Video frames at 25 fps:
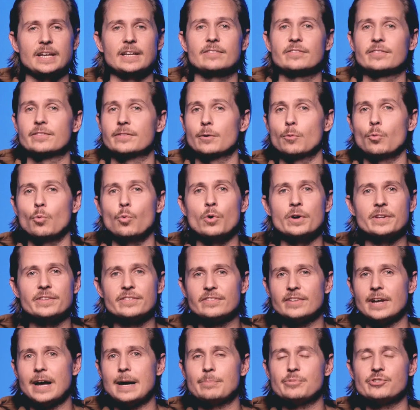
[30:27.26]
It's the
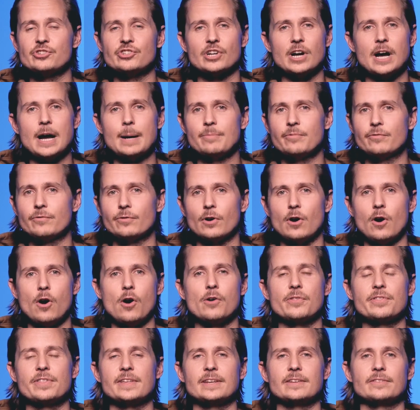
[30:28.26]
one-stop shop for
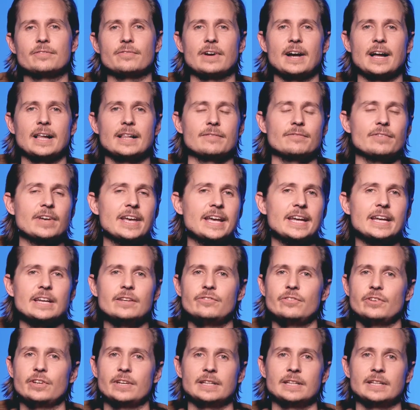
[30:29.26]
all things Valley Vegas.